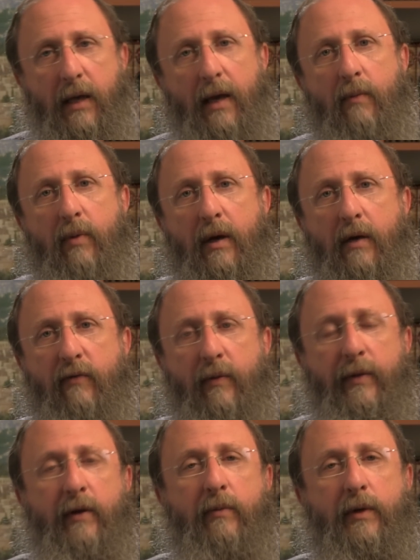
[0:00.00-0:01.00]
came back
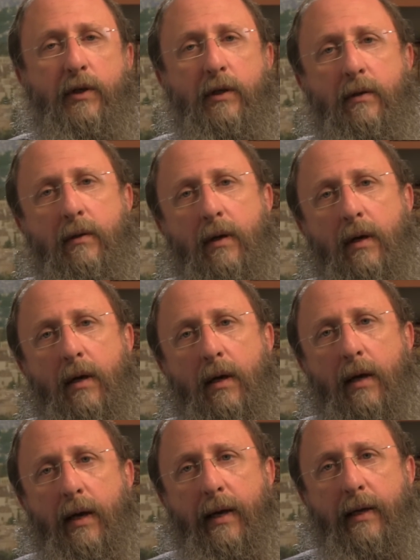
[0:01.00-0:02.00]
from their mission,
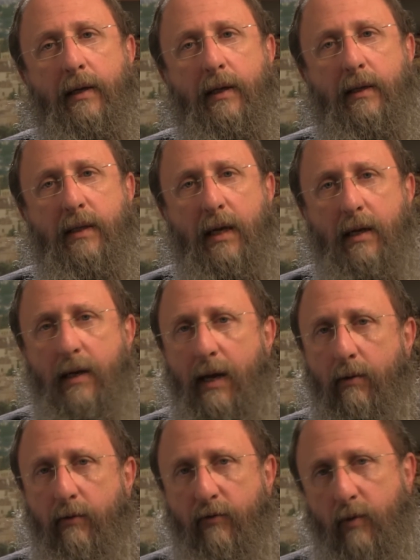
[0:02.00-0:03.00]
and 10
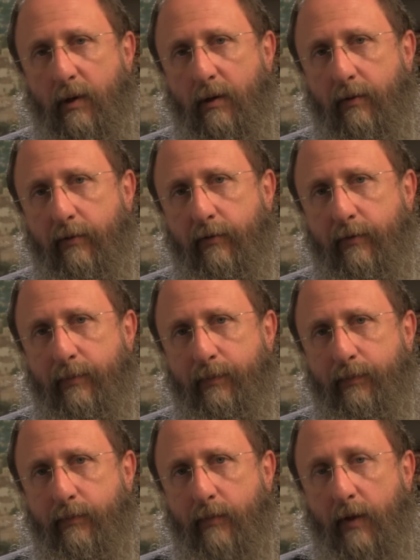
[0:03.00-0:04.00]
out of 12,
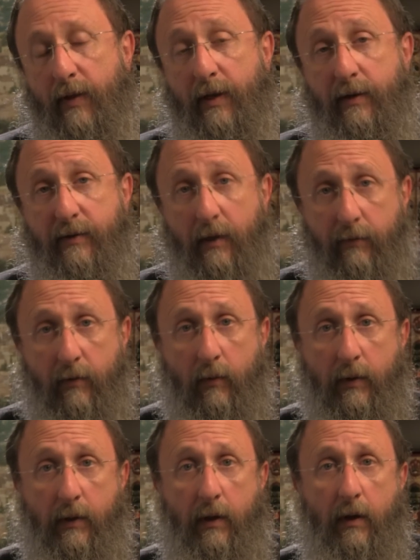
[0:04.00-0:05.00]
that is
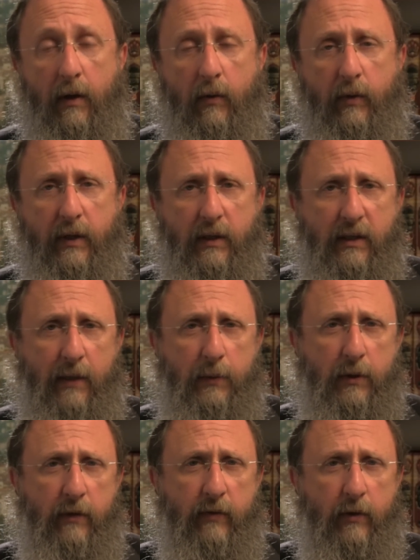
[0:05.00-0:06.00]
everyone with the
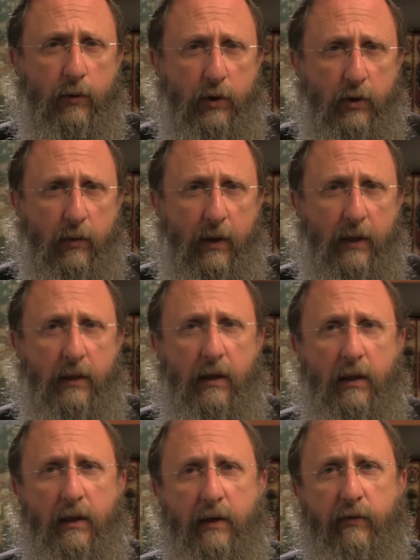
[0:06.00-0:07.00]
exception of Yehoshua and
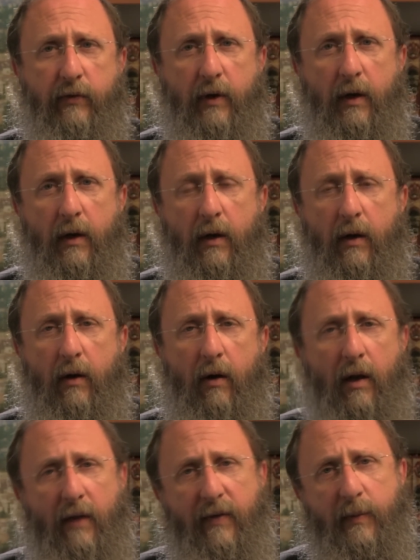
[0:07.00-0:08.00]
Kalev,
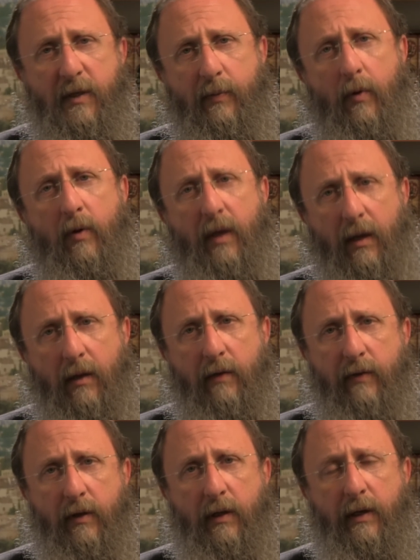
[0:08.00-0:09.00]
all of them spoke ill
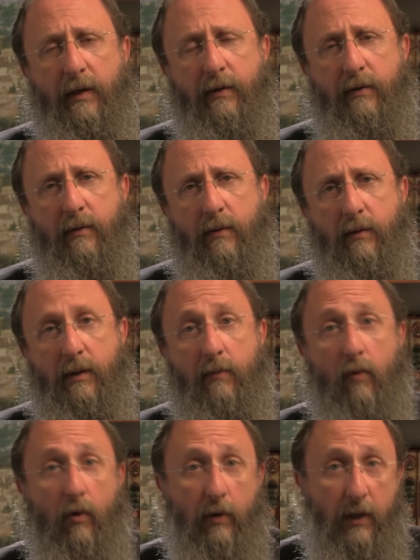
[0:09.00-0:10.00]
of the land,
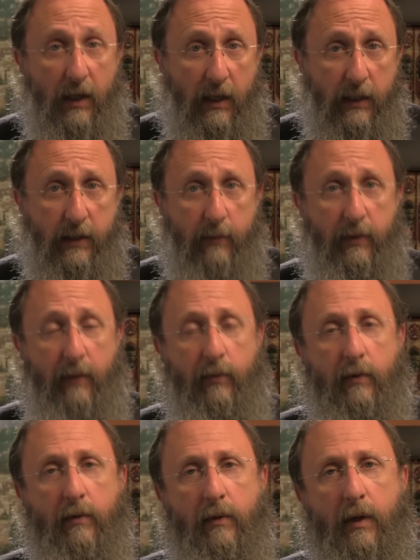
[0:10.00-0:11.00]
demoralized the
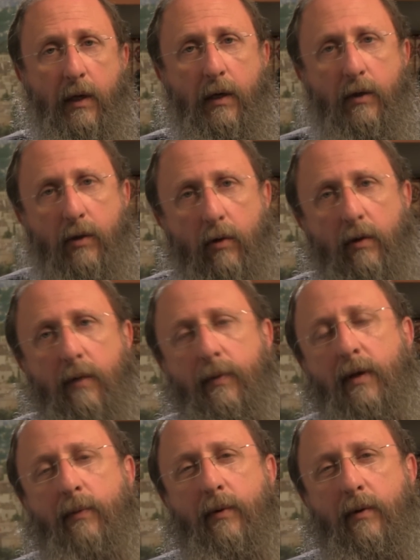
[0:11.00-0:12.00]
people, told the
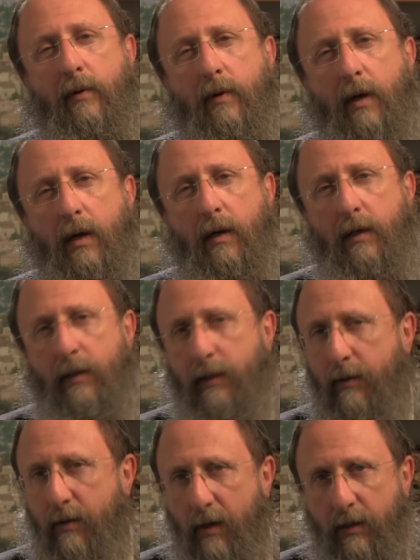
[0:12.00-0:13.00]
people that
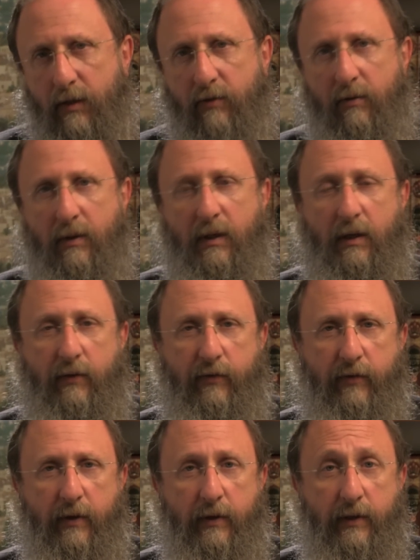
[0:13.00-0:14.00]
they're not strong
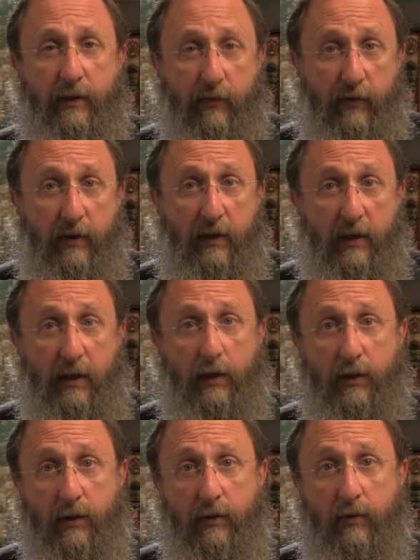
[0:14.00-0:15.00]
enough to defeat the
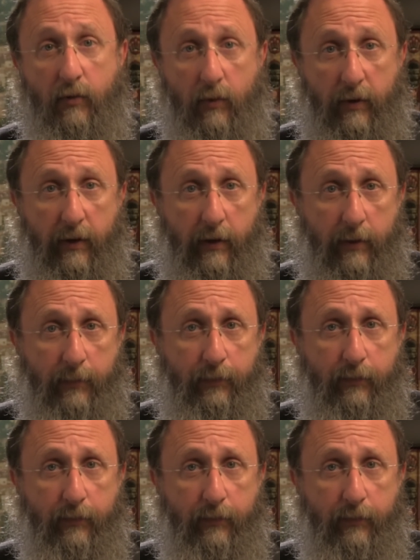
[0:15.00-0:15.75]
nations who were there,